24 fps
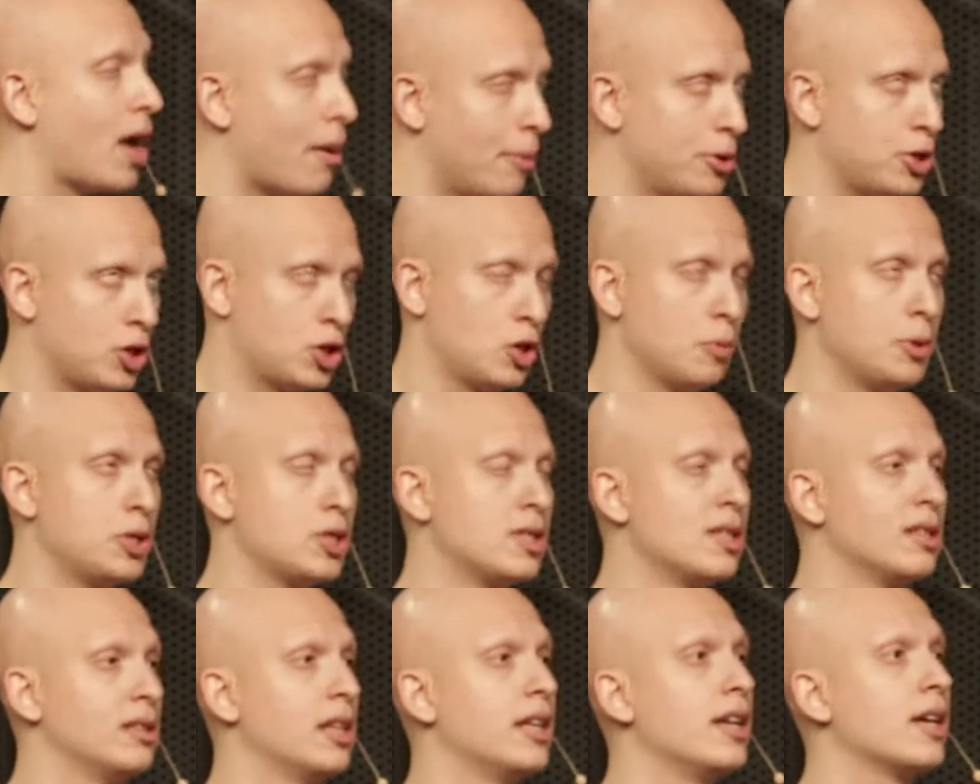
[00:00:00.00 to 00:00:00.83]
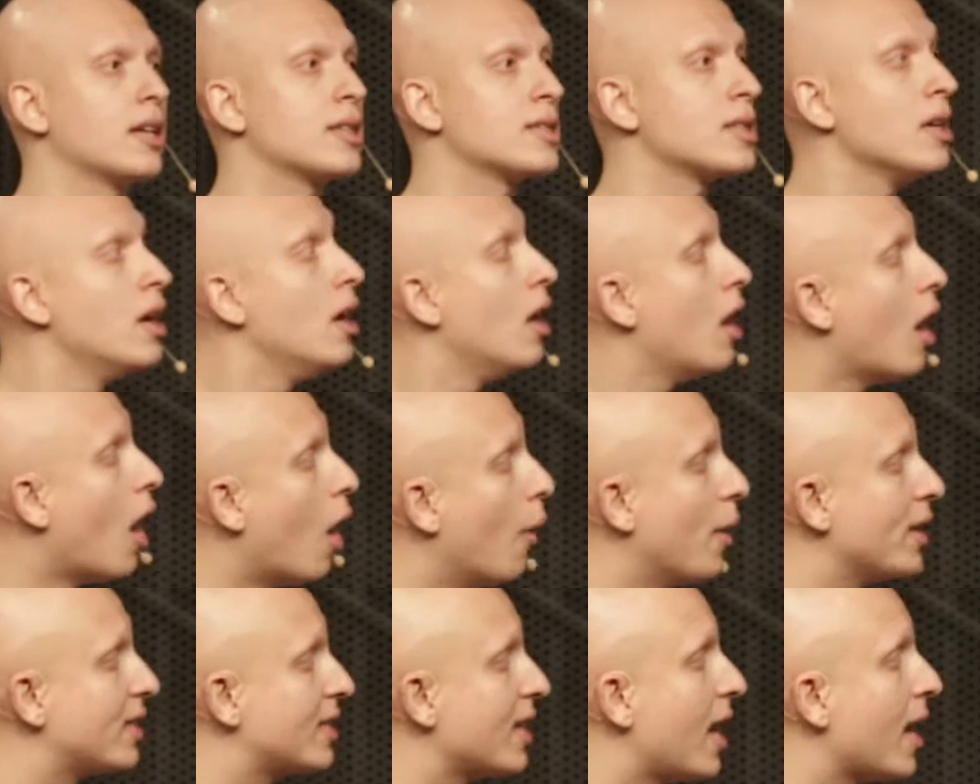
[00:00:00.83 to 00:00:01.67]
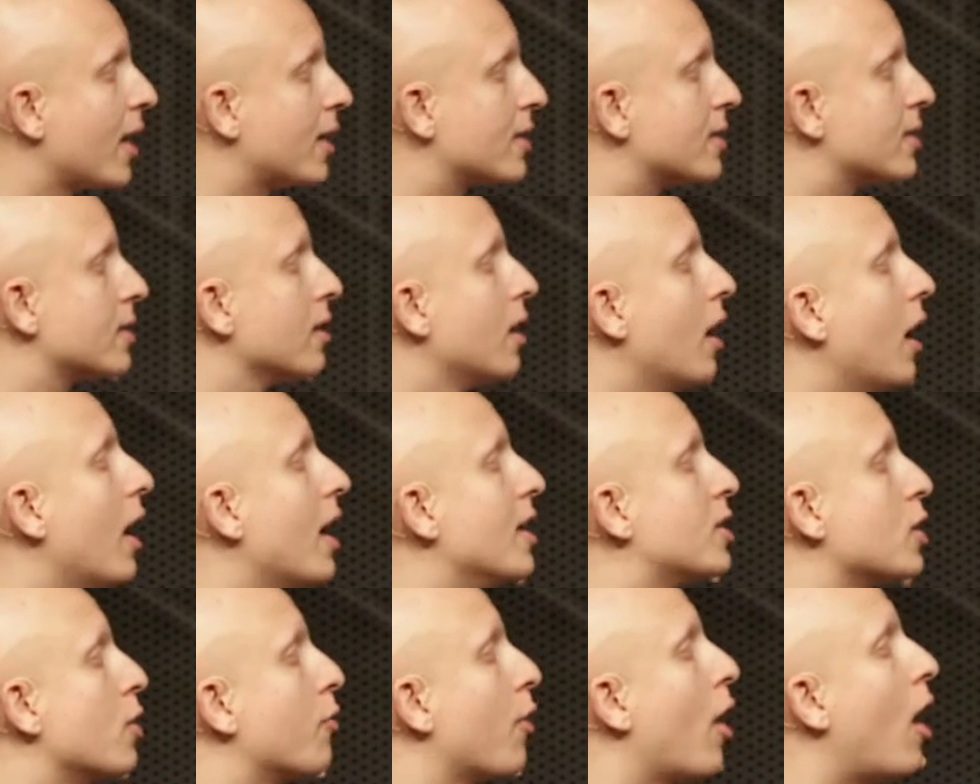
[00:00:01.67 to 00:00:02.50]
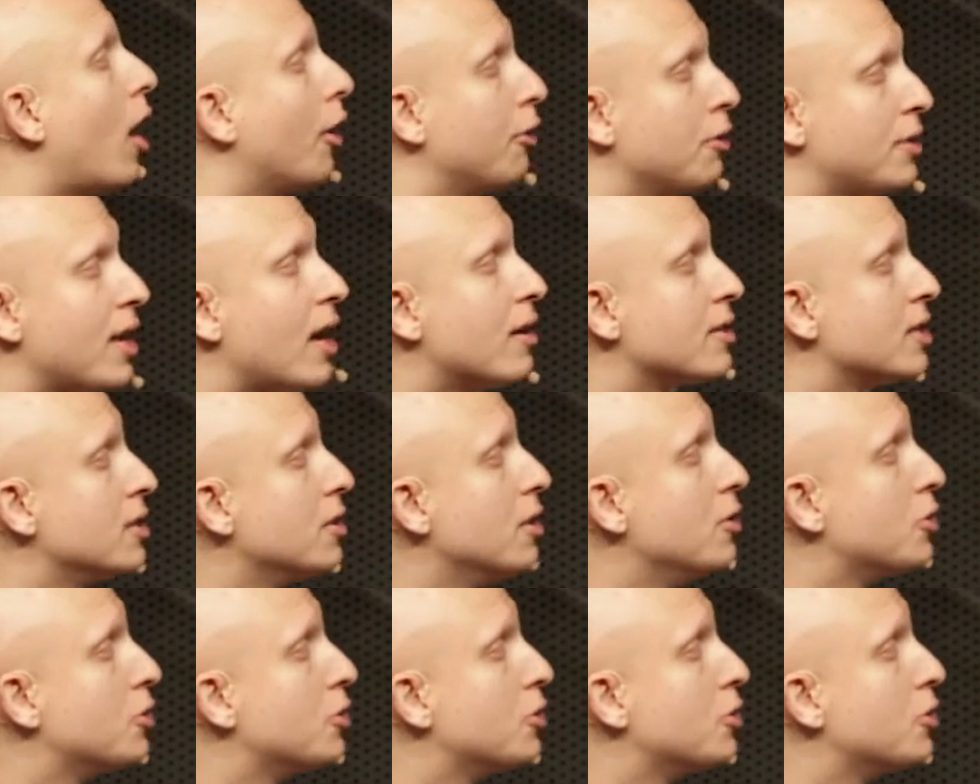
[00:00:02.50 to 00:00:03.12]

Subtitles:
common distributions of Linux. OS X has over 100,000